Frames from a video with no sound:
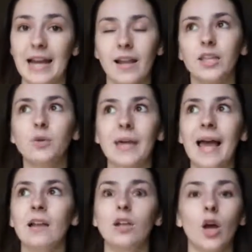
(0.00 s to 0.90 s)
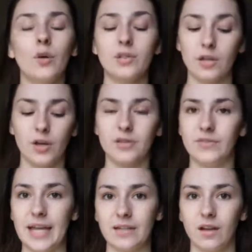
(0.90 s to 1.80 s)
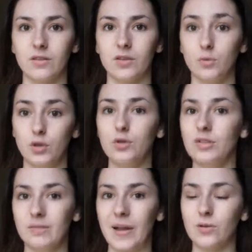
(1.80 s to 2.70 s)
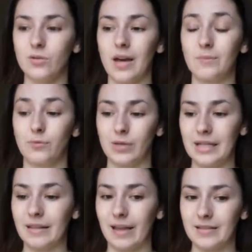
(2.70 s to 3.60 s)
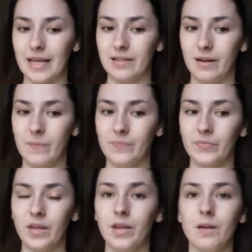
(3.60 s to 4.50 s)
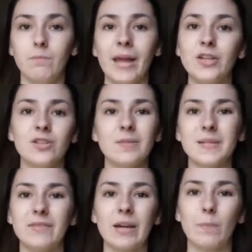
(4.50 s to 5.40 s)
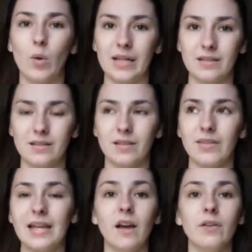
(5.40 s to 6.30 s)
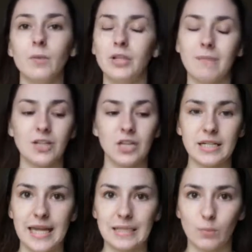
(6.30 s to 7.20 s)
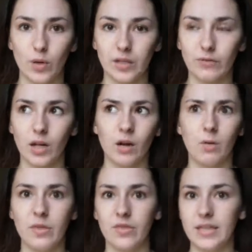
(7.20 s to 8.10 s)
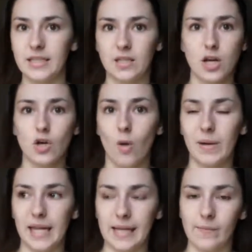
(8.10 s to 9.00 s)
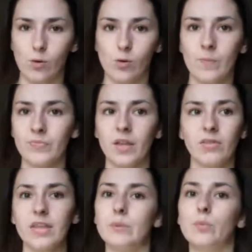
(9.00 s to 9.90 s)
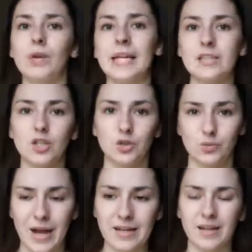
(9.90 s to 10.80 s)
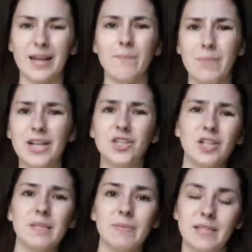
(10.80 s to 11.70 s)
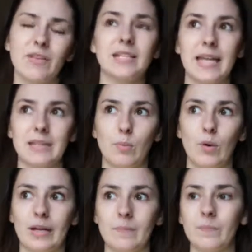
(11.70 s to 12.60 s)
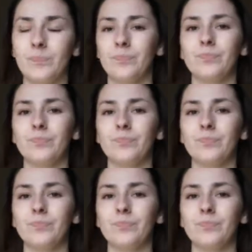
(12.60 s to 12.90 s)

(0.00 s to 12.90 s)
And like, you get loads and loads of data. So do just spend your time reading that data. Mention specific points. They love it when you mention a data point. If you're like, oh, but this is an anomaly, or this breaks the trend. Like, mention a specific data point.